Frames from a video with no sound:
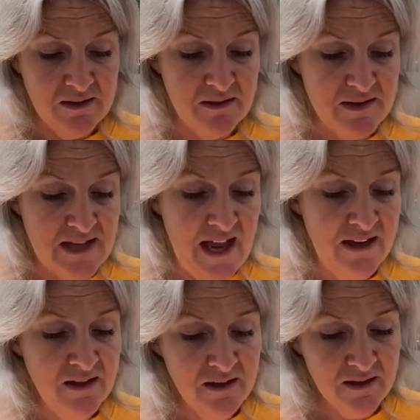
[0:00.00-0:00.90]

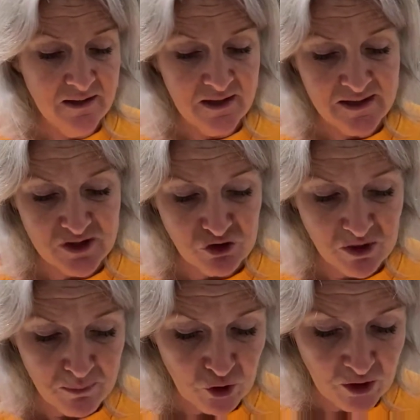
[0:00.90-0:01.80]
zen, considering the
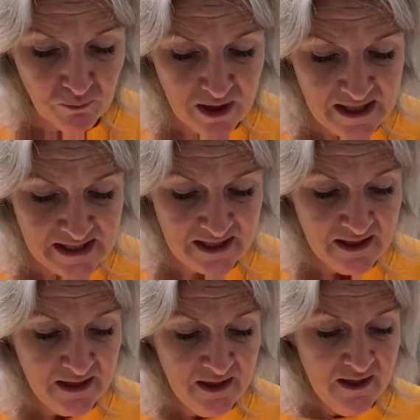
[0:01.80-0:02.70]
book I'm reading,
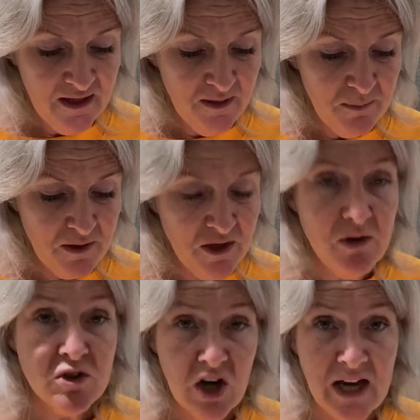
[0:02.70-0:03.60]
but
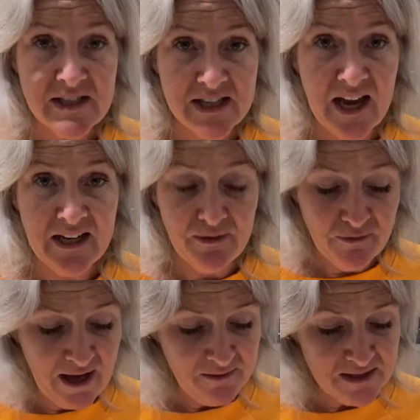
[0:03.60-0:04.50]
you try saying it
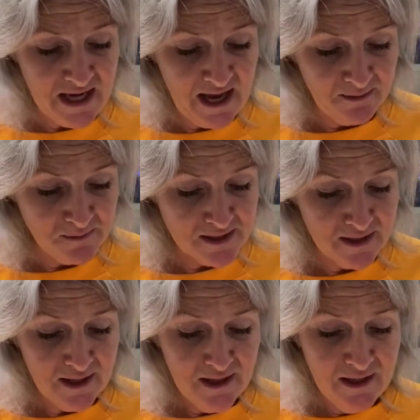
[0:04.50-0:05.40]
5 times.
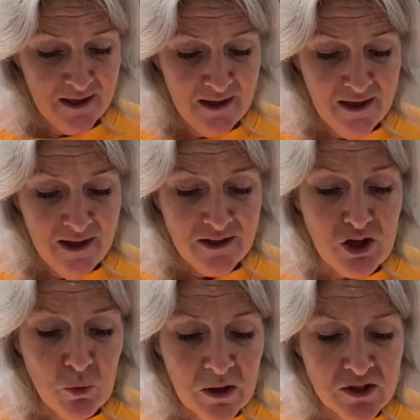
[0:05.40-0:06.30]

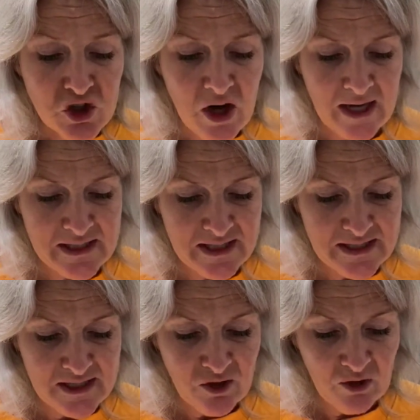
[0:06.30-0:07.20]
You will attract
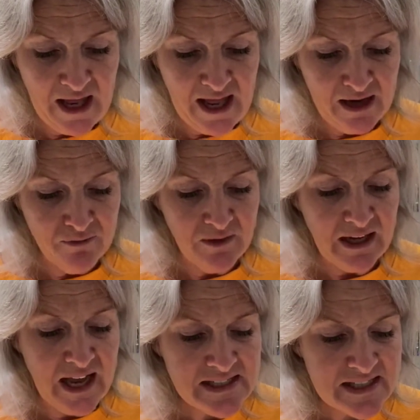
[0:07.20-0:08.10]
into your life
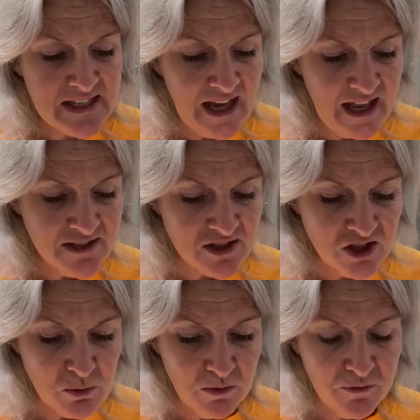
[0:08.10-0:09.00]
less and less.
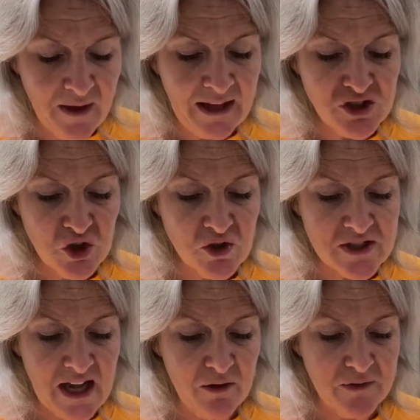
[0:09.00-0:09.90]
You will find
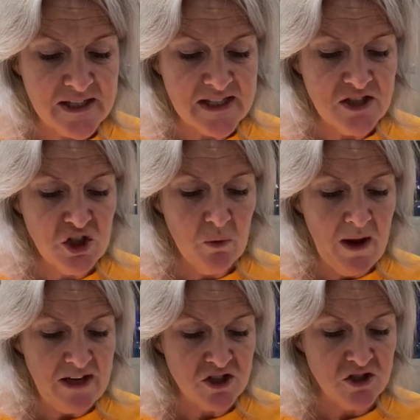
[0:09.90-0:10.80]
yourself in
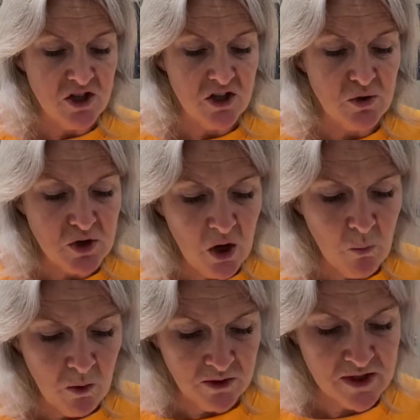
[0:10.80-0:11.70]
situations that you don't
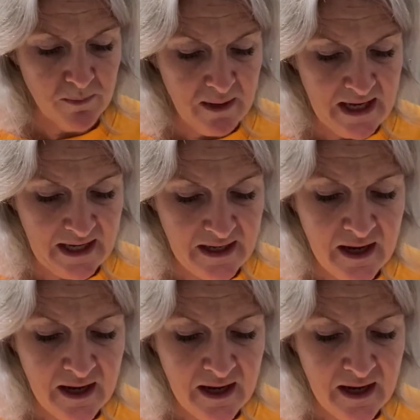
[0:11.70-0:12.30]
want to be in.